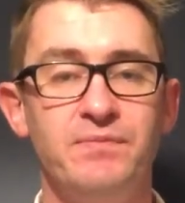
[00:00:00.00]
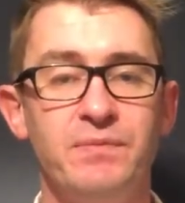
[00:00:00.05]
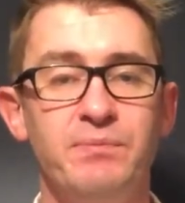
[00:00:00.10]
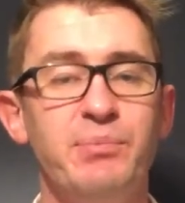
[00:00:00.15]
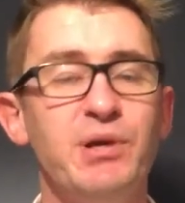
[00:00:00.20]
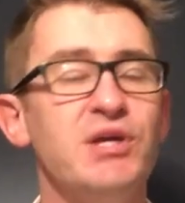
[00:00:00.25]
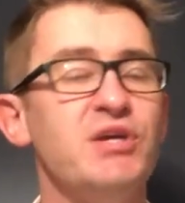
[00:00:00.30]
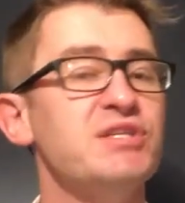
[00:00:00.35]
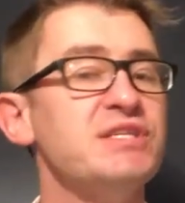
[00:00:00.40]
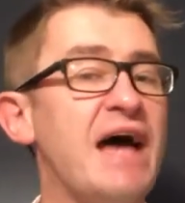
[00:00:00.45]

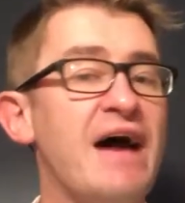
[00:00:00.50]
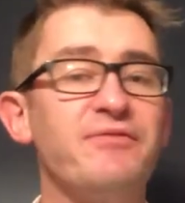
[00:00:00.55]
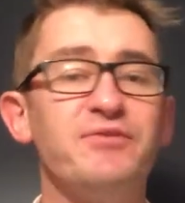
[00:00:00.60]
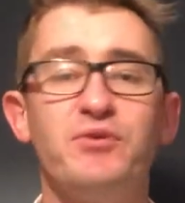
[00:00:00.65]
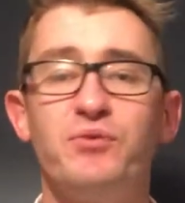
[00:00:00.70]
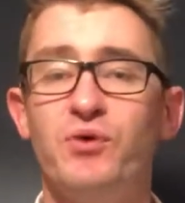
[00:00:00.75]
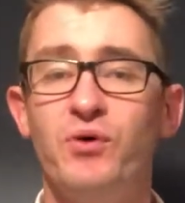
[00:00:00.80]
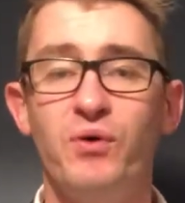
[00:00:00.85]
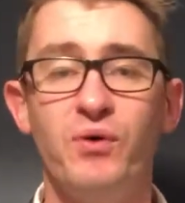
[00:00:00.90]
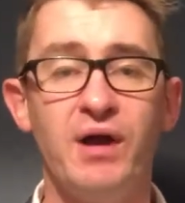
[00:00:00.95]
Because
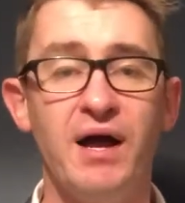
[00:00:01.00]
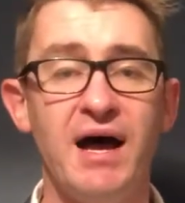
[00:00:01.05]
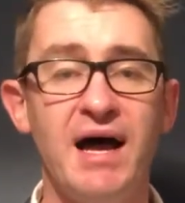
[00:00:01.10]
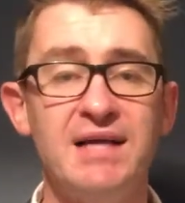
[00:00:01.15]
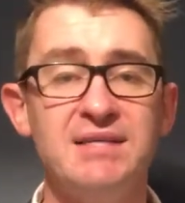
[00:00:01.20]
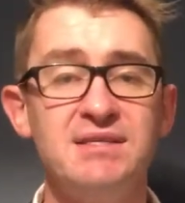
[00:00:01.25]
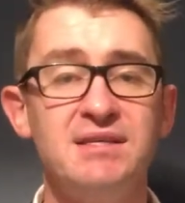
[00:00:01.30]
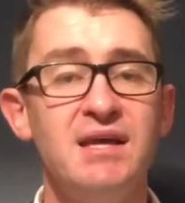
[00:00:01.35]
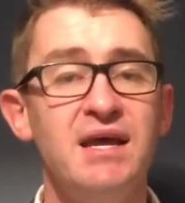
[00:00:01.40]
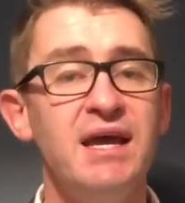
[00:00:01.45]
after all,
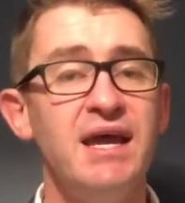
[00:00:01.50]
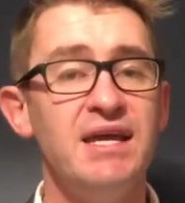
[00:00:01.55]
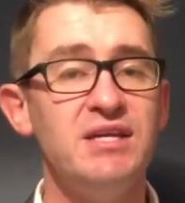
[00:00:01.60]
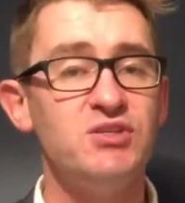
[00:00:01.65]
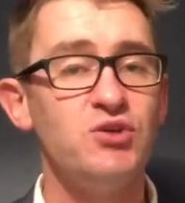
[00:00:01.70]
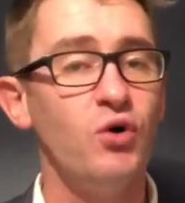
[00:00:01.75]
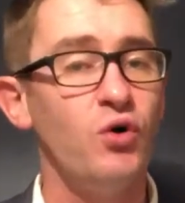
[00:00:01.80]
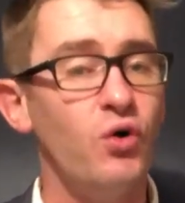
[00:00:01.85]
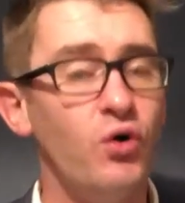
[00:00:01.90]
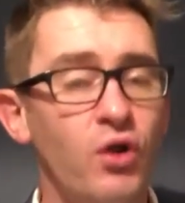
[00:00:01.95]
guys,
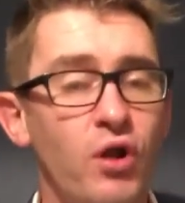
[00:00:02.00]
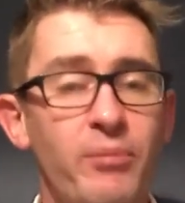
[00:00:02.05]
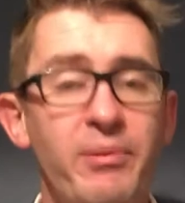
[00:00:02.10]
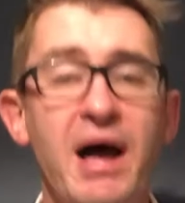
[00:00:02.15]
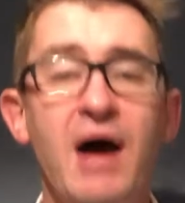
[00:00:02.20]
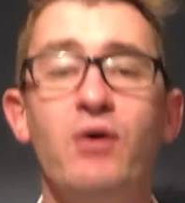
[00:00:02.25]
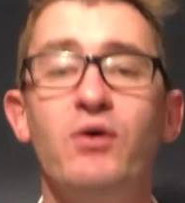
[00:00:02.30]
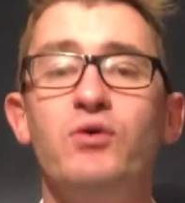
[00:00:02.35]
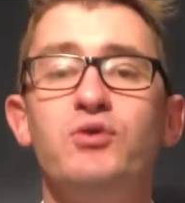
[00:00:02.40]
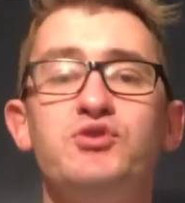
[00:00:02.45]
it's all
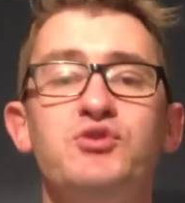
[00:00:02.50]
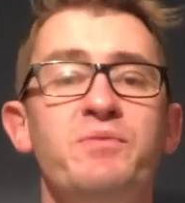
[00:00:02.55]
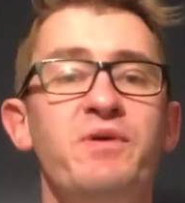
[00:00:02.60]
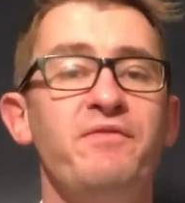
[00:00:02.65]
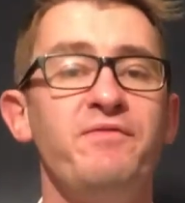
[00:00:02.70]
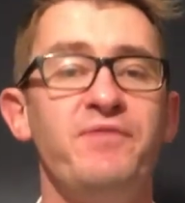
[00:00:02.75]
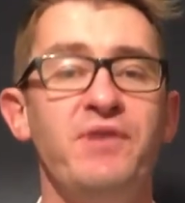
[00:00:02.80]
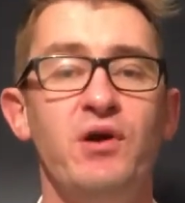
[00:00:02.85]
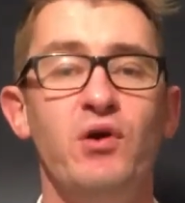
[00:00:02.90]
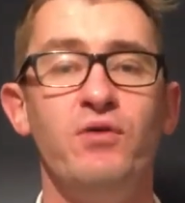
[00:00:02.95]
about
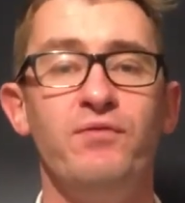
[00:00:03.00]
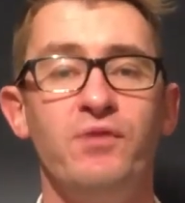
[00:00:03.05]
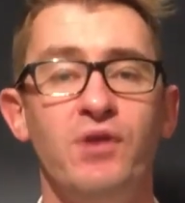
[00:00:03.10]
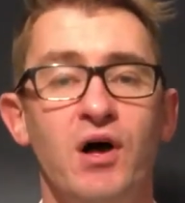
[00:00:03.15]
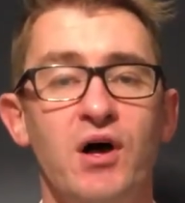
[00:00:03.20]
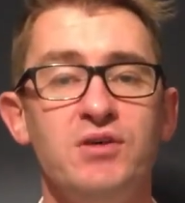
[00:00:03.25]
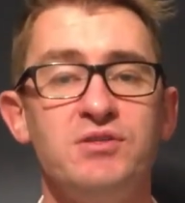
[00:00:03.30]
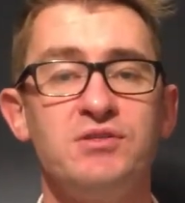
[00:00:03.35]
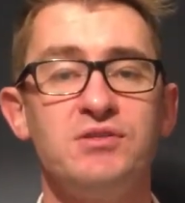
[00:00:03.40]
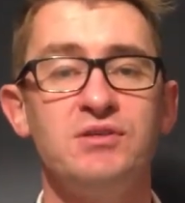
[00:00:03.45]
ultimate fear of
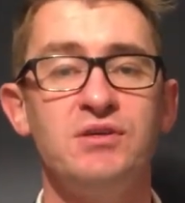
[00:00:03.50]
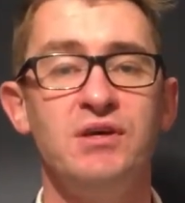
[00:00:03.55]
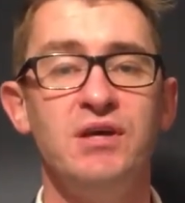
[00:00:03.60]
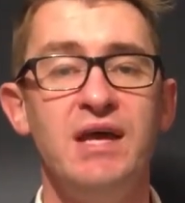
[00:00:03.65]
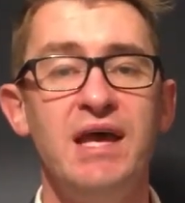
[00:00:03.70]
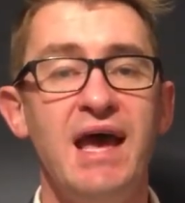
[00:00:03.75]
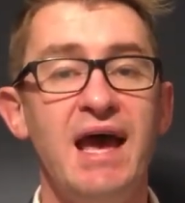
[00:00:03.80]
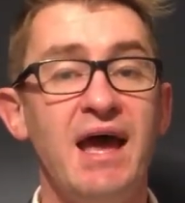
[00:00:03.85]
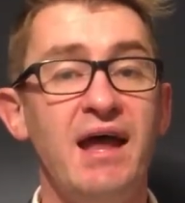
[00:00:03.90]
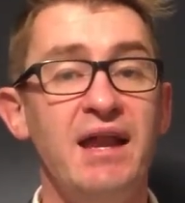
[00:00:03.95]
loss.
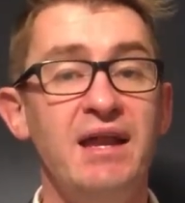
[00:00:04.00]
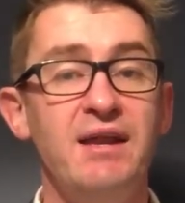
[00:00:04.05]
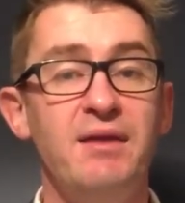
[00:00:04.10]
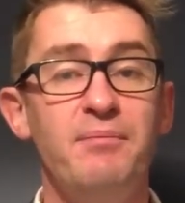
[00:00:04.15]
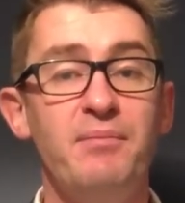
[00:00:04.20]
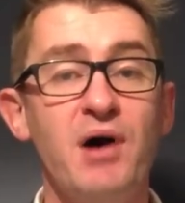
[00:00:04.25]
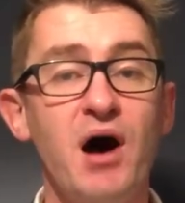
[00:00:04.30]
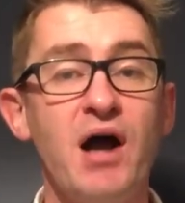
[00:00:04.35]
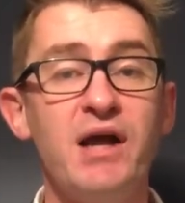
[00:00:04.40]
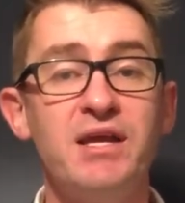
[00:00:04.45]
And in a
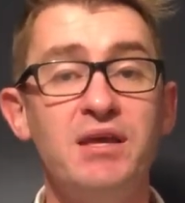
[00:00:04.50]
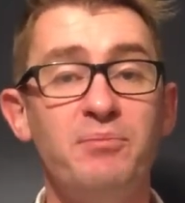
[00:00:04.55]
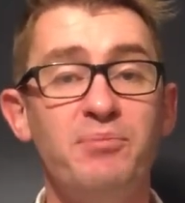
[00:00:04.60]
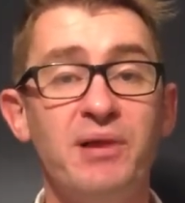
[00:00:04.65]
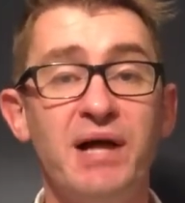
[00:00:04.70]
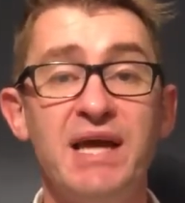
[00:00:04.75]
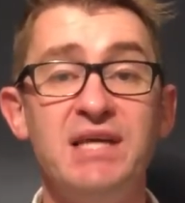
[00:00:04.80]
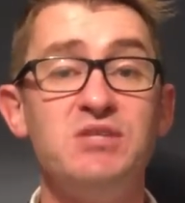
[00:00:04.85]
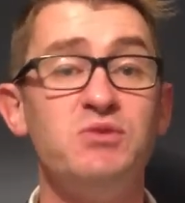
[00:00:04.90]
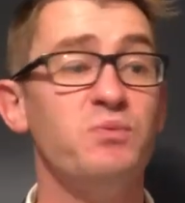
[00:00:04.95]

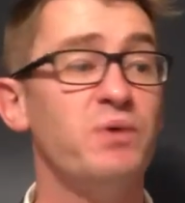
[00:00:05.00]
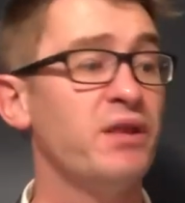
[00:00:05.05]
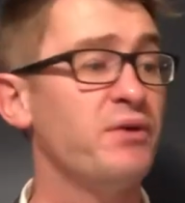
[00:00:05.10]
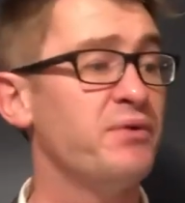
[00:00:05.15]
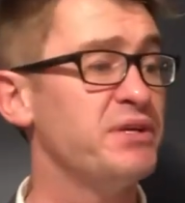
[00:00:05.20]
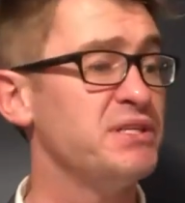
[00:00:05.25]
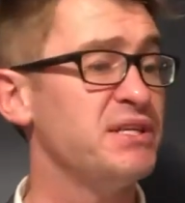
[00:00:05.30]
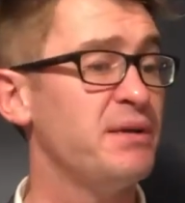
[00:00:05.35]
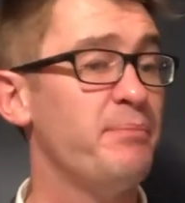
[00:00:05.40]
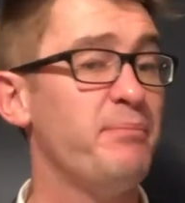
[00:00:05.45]
marketplace, whether
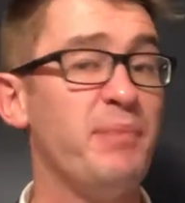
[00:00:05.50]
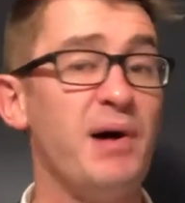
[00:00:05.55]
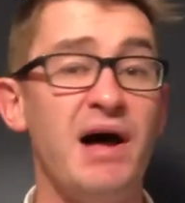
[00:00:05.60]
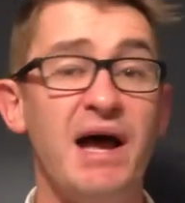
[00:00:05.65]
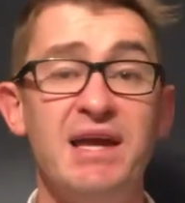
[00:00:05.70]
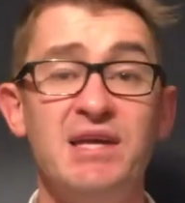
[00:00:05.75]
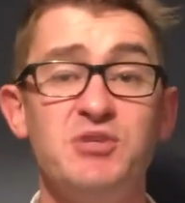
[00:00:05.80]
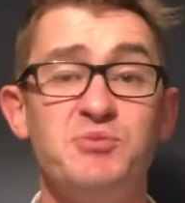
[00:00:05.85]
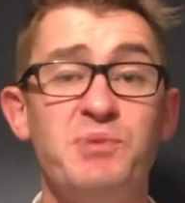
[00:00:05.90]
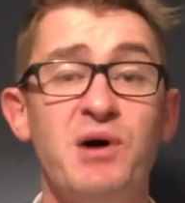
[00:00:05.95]
it's a
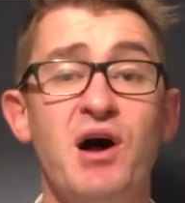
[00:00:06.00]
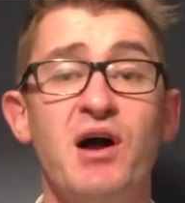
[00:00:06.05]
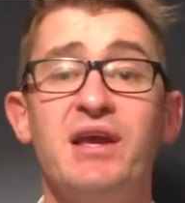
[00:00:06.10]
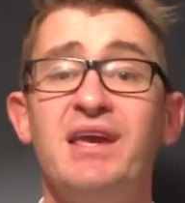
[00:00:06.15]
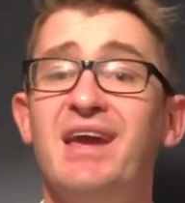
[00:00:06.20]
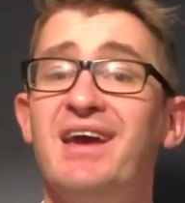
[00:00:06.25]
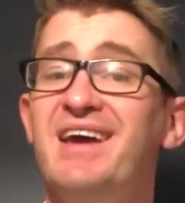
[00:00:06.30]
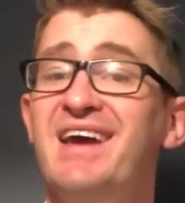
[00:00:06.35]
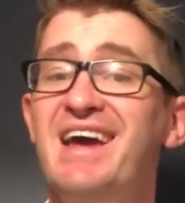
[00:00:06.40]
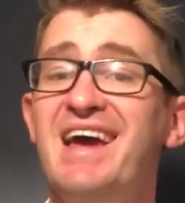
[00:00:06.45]
buyer's
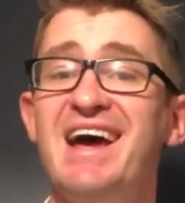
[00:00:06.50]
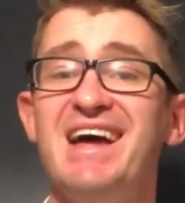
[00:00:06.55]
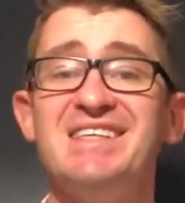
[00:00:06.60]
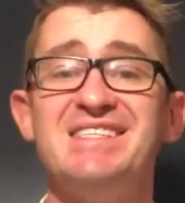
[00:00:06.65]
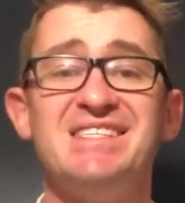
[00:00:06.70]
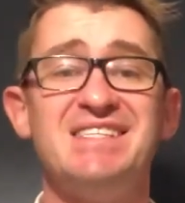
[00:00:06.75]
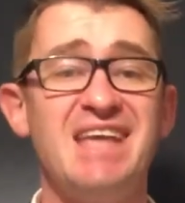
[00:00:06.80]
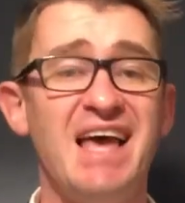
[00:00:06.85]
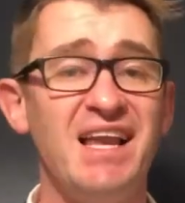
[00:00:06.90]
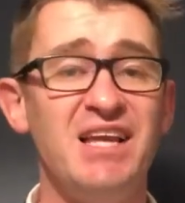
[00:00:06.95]
market, a
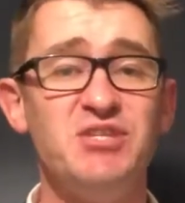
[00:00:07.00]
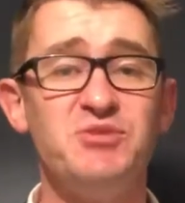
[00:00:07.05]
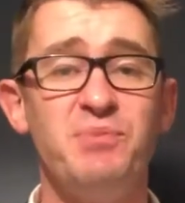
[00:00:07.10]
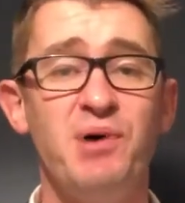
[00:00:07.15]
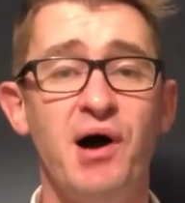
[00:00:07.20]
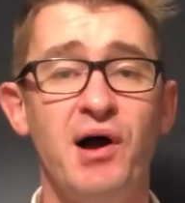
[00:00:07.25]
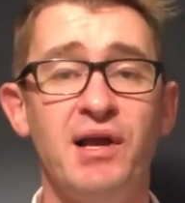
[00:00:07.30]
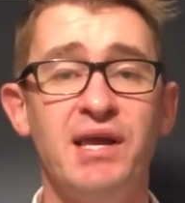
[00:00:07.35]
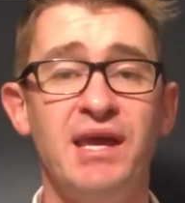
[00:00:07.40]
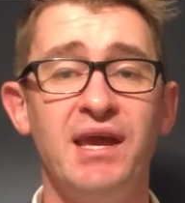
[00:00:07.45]
seller's
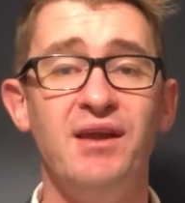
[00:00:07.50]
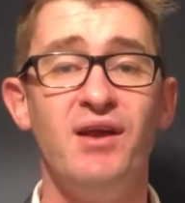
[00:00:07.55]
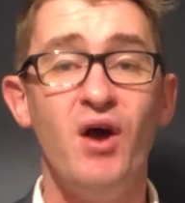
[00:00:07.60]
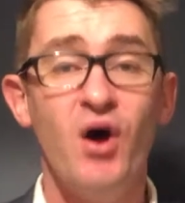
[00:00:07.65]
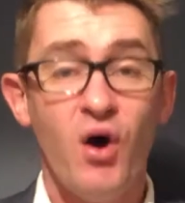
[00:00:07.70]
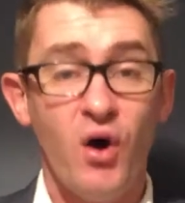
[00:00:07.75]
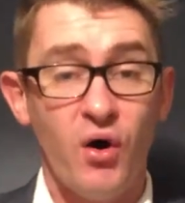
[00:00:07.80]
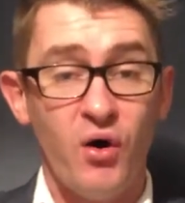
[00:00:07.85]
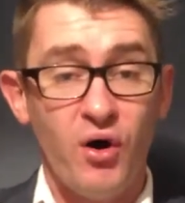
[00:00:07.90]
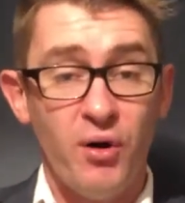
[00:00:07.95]
market,
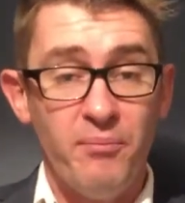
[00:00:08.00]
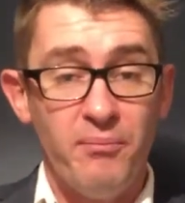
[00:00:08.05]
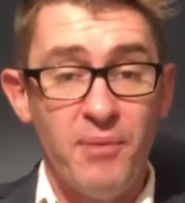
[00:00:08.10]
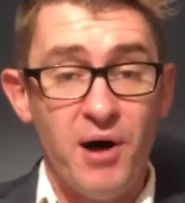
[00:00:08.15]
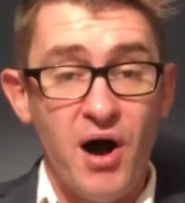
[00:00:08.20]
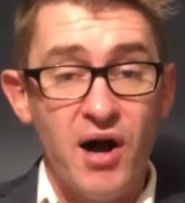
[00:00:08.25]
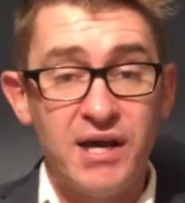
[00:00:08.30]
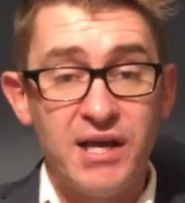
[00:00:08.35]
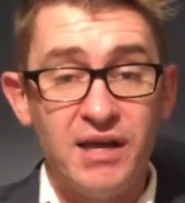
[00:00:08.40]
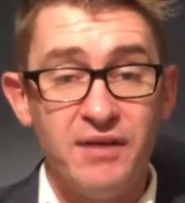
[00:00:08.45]
or a
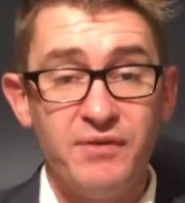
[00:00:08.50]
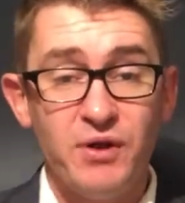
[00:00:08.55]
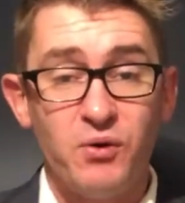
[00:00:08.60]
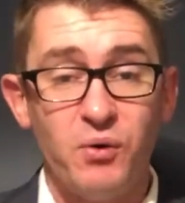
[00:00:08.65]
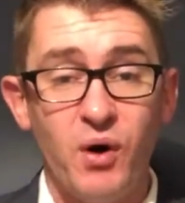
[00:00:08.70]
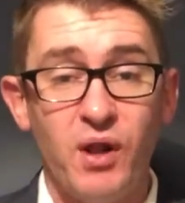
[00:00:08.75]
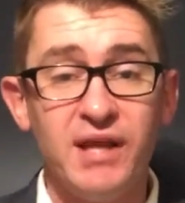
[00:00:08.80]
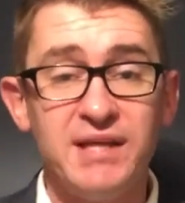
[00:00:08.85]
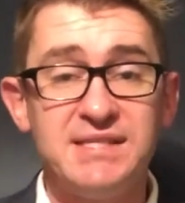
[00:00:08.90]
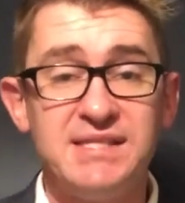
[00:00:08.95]
market of
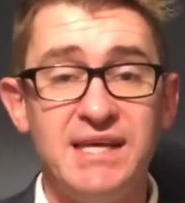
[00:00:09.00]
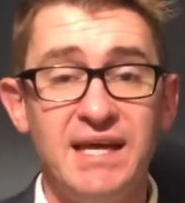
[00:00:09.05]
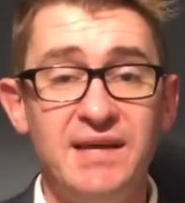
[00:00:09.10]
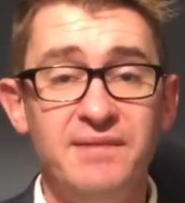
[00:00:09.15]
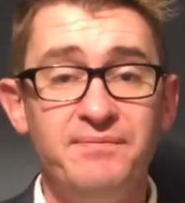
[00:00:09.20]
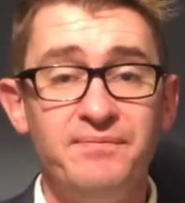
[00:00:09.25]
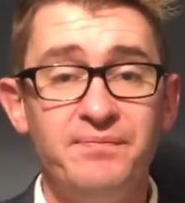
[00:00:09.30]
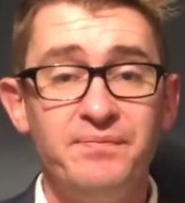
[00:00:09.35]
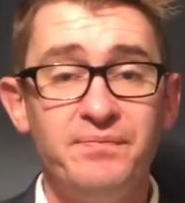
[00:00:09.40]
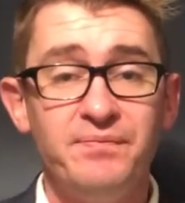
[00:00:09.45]

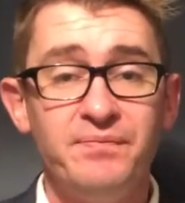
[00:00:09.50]
equality,